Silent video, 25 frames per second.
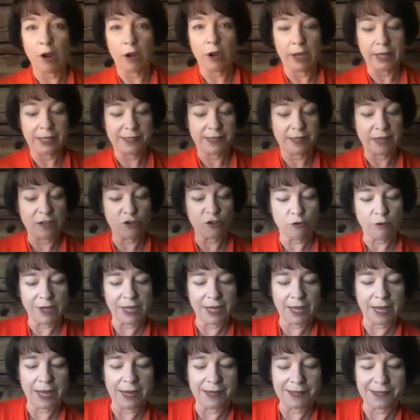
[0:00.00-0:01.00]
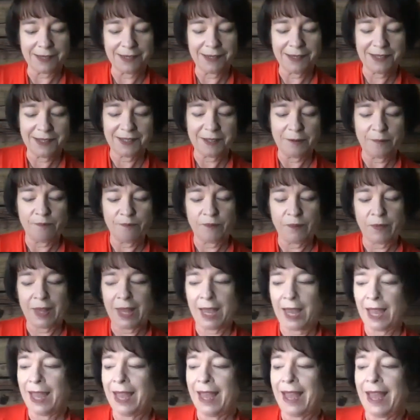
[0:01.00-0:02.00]
century cases.
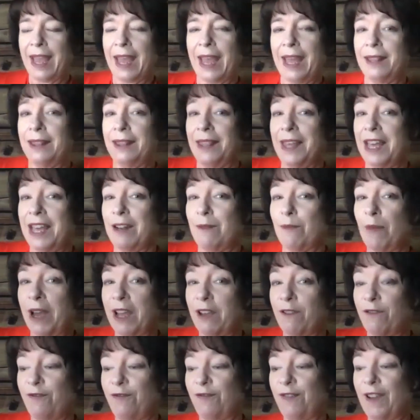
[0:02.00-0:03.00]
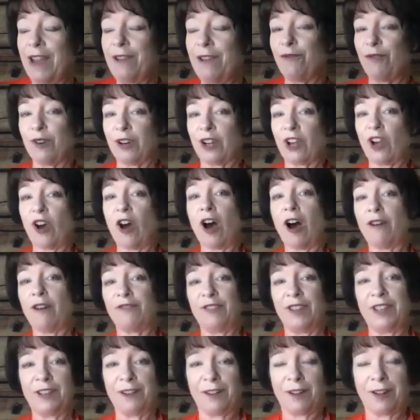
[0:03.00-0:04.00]
And then my favorite
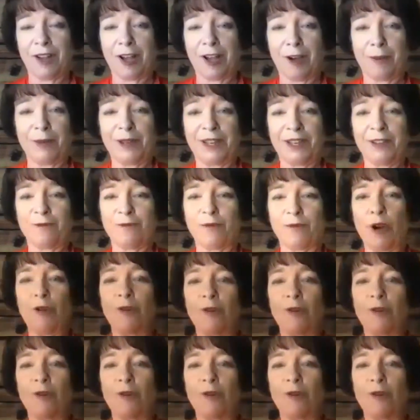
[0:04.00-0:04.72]
coffee club in Rhode